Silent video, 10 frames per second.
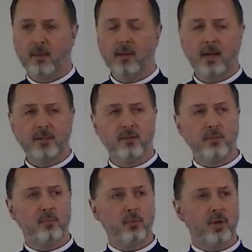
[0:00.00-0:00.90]
That's the
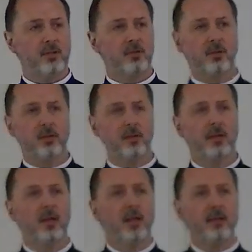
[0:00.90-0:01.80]
priesthood.
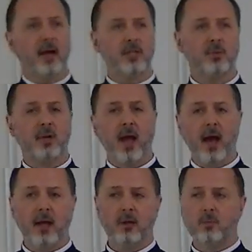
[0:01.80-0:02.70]
That's what
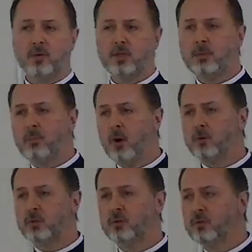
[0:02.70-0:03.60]
Adam was
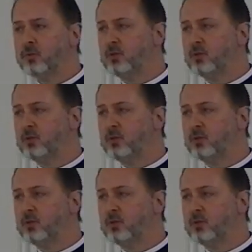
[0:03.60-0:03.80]
supposed to